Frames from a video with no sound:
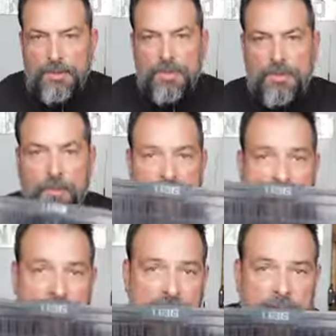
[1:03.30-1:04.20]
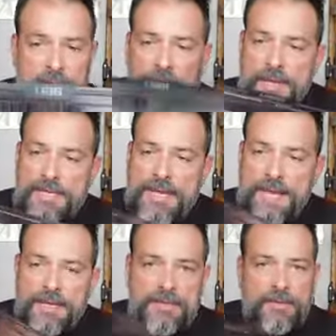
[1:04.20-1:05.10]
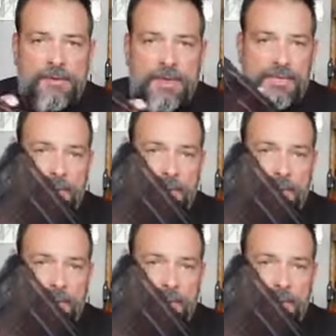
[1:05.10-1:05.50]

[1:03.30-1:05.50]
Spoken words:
So by having this case this